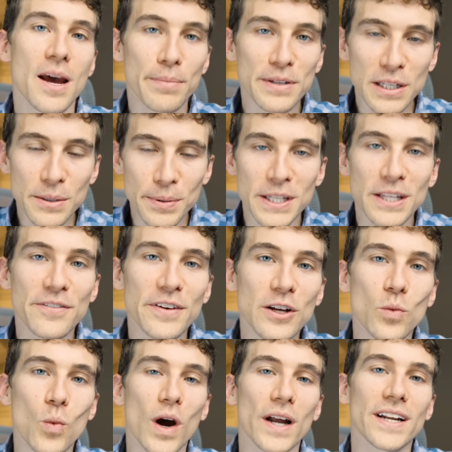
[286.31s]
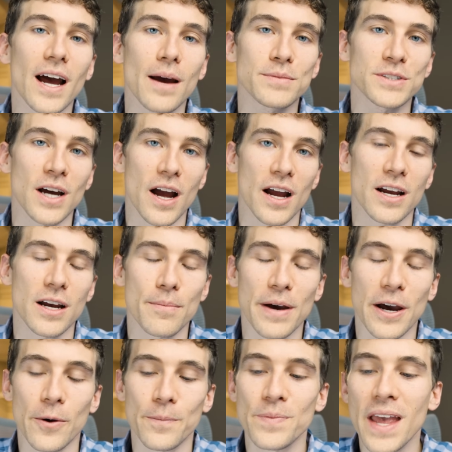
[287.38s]
but the specific one I'm talking
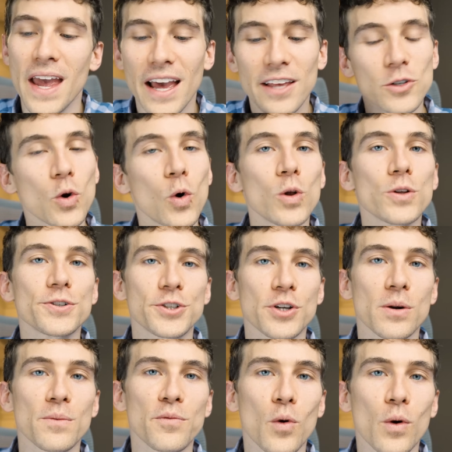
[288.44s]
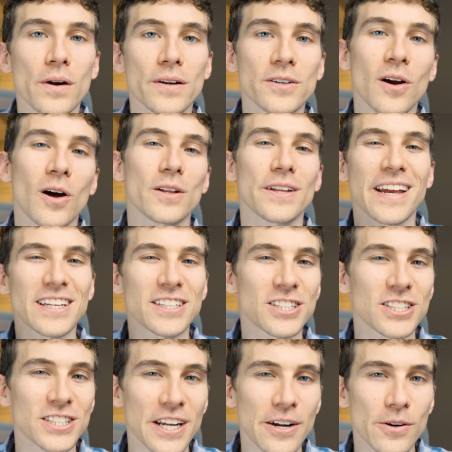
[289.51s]
about has an older term for it called
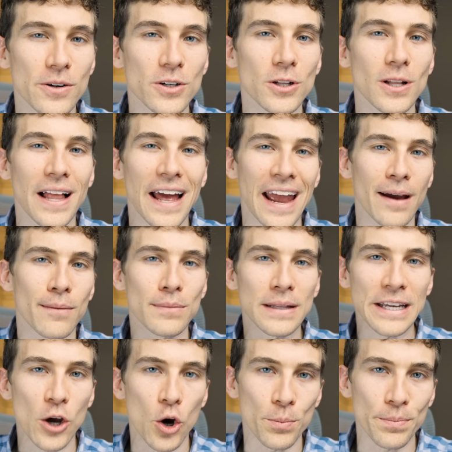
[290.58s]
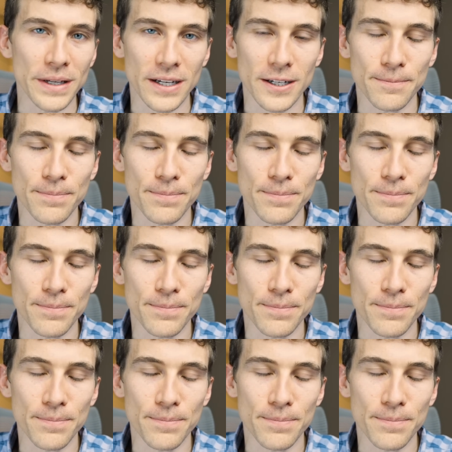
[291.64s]
hysterical amblyopia.